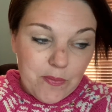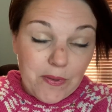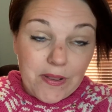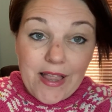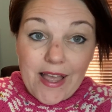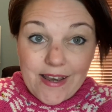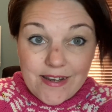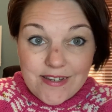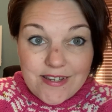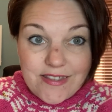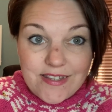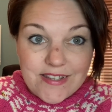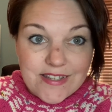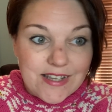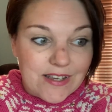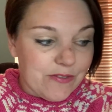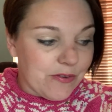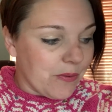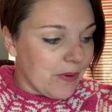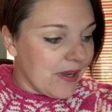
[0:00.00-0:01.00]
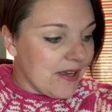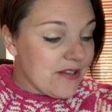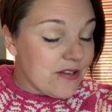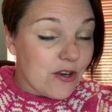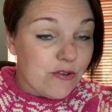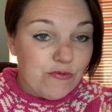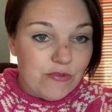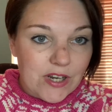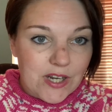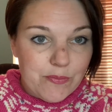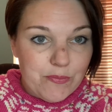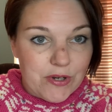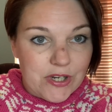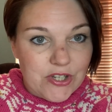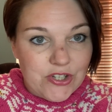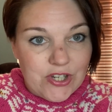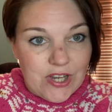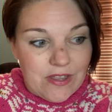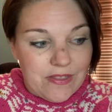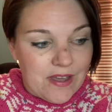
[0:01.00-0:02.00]
entered this giveaway, so I really
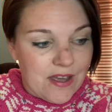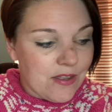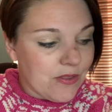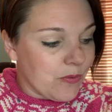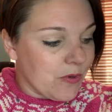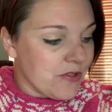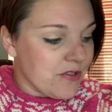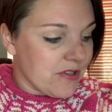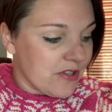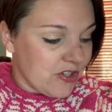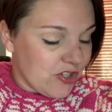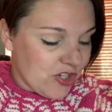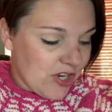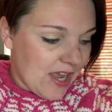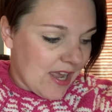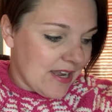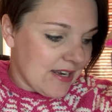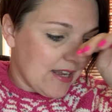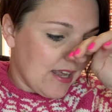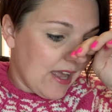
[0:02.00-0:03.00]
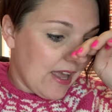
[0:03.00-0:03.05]
appreciate that, the ones that shared it,